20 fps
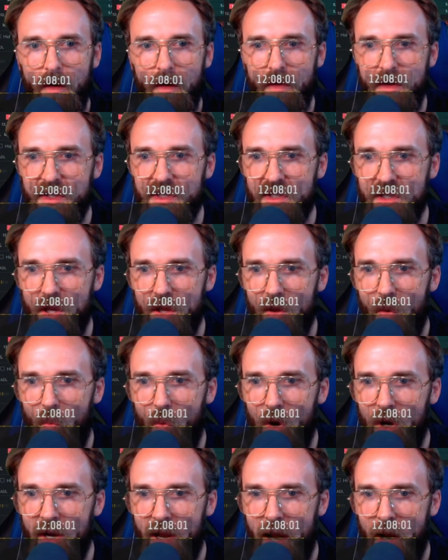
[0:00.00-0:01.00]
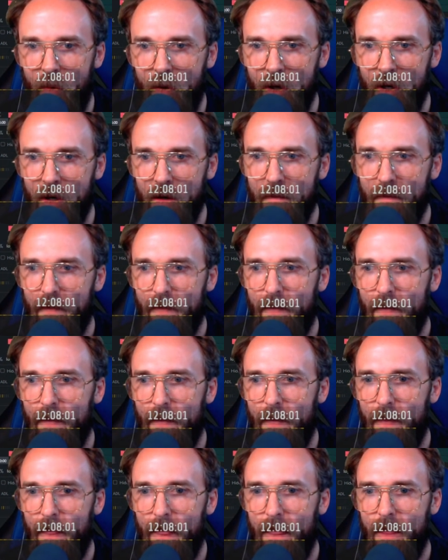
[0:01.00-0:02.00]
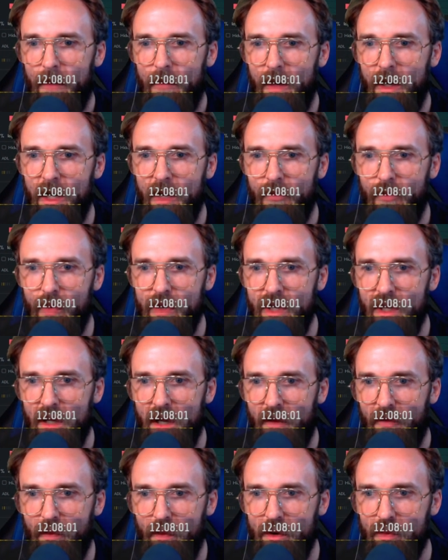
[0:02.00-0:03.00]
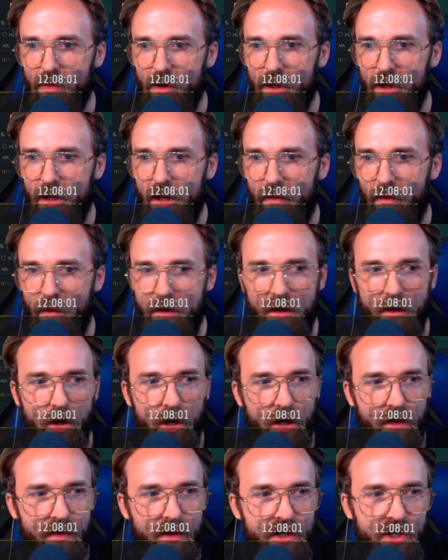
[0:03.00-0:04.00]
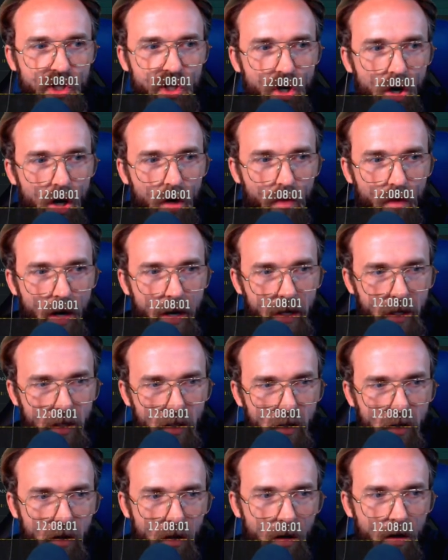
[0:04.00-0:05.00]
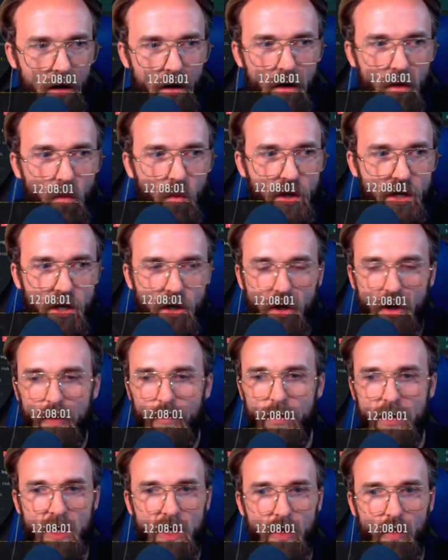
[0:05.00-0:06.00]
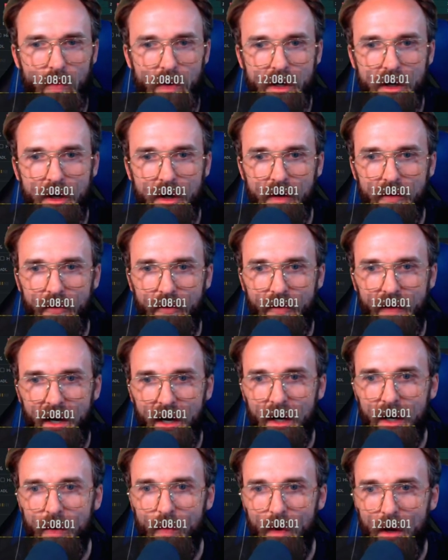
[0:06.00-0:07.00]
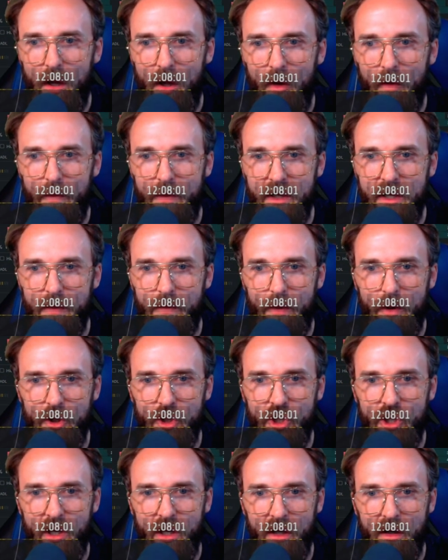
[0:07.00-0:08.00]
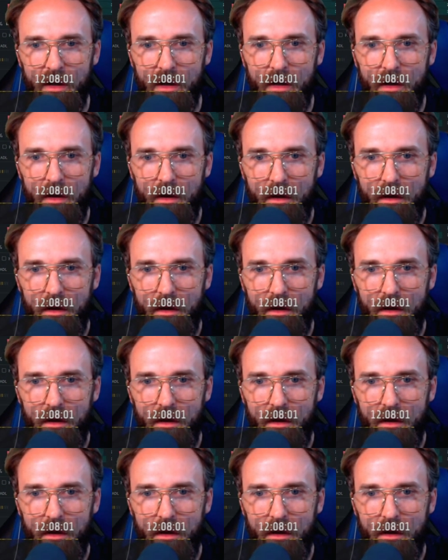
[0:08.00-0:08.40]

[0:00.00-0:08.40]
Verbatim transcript: This is on the one hour, and if we if we really if we look at this chart right here, we could be we could very well be pushing,